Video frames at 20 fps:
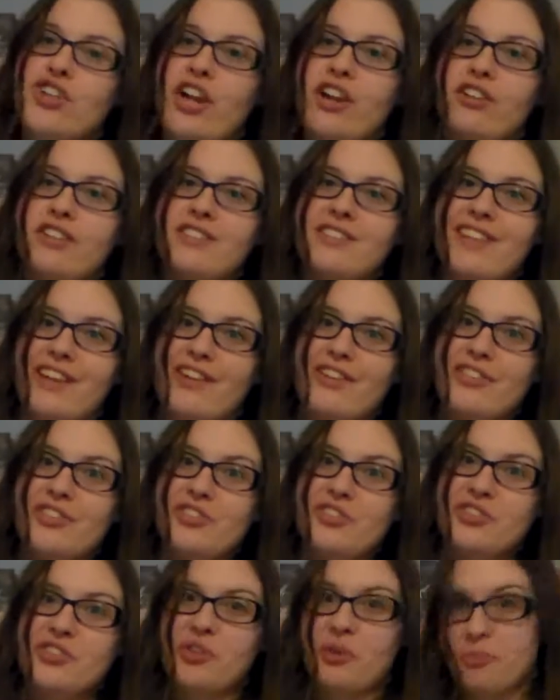channels down in
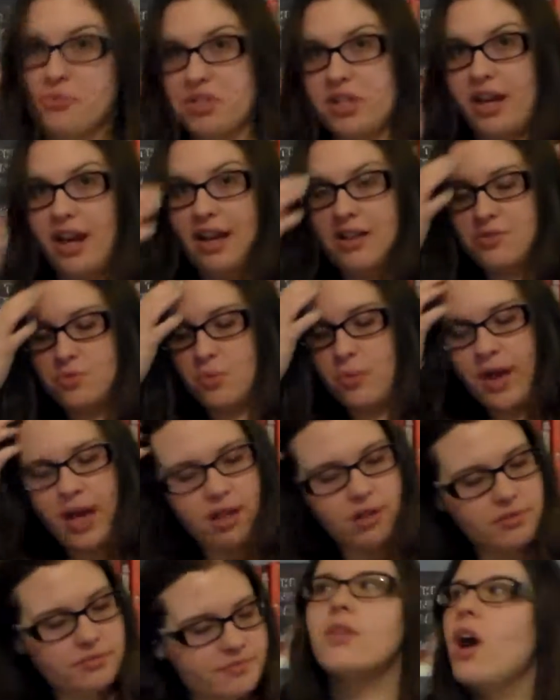the description as
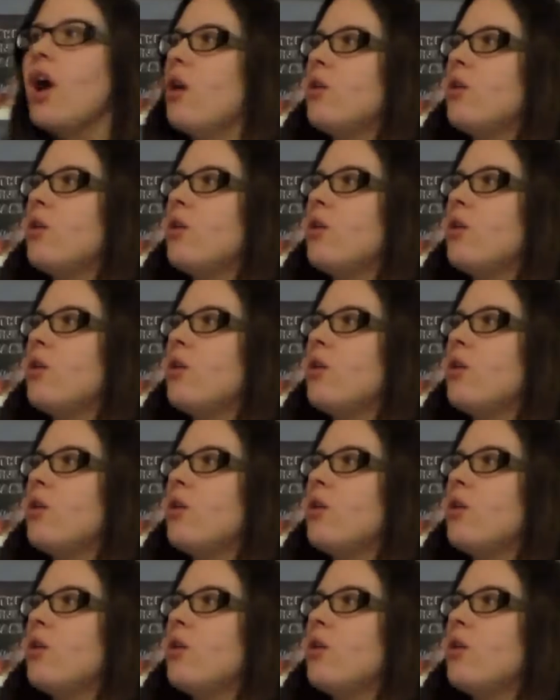well.